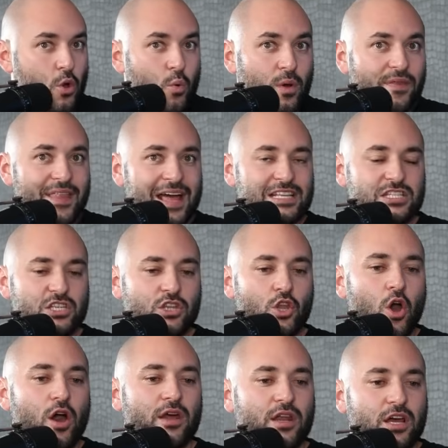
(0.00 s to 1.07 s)
when that's
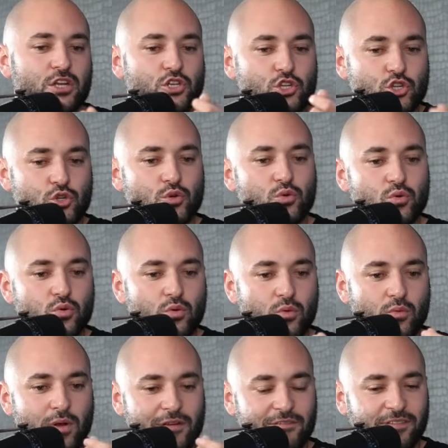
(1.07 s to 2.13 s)
not a true
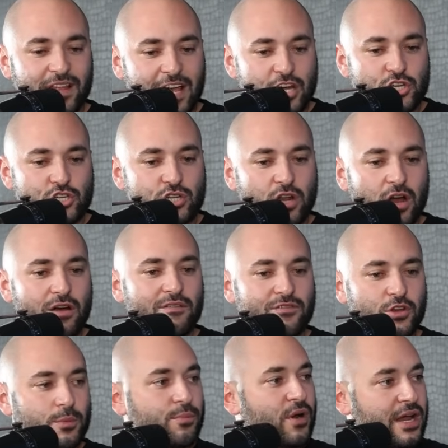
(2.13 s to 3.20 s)
reflection
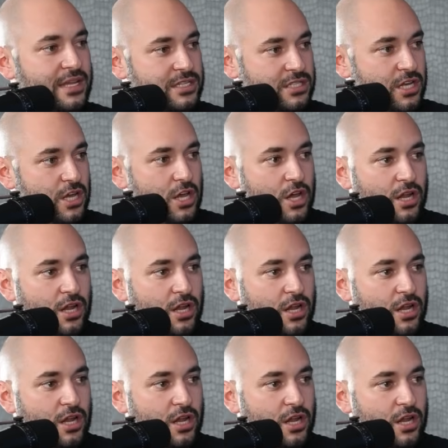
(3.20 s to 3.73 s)
of your price.